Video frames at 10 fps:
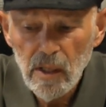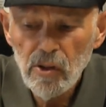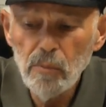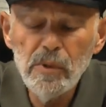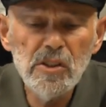
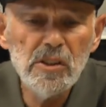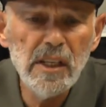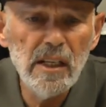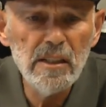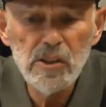Though Missus
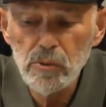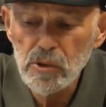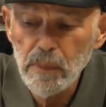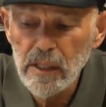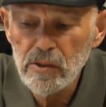Kelly's
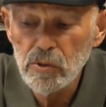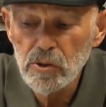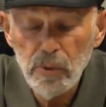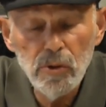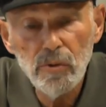response was
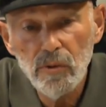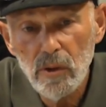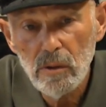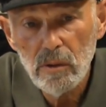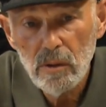beautiful,
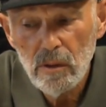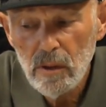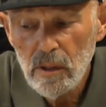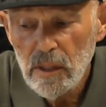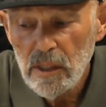
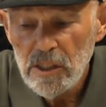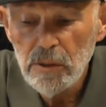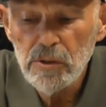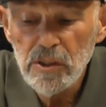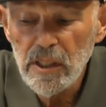she
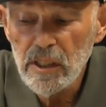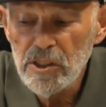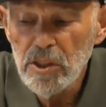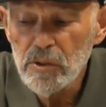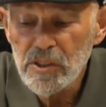was, th
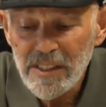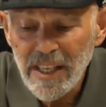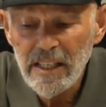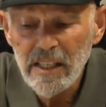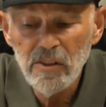she was
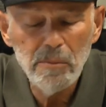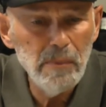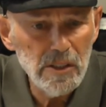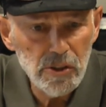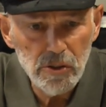thanking the
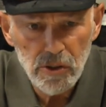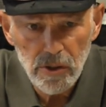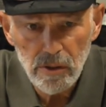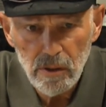messenger.